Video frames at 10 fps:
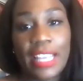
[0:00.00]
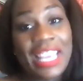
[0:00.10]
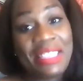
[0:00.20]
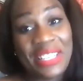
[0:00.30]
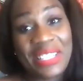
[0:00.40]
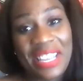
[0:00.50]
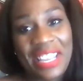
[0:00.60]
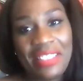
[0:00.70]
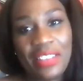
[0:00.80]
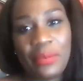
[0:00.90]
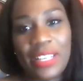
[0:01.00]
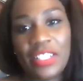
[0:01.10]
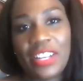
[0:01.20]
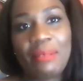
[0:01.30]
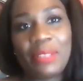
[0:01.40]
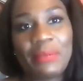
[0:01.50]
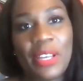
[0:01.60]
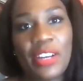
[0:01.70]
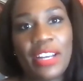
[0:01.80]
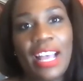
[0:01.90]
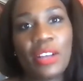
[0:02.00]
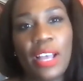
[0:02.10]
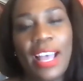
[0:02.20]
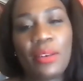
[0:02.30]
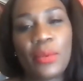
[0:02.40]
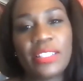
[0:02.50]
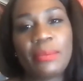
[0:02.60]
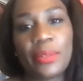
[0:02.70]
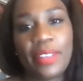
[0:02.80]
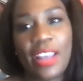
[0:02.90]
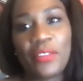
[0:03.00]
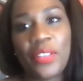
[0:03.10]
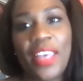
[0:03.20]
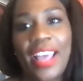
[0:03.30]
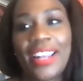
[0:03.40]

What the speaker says: in the Western Hemisphere, and how what's the plan for that,